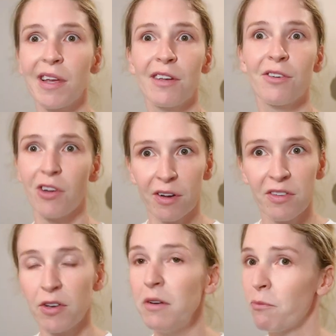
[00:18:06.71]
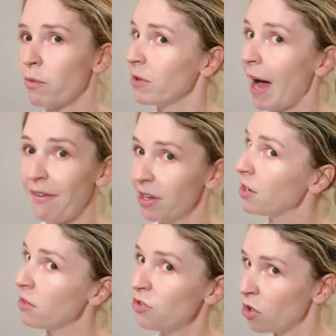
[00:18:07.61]
and your dog is good, you have to get
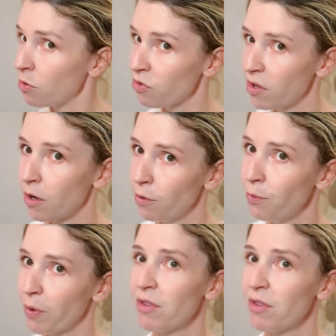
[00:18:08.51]
to the toes though. Once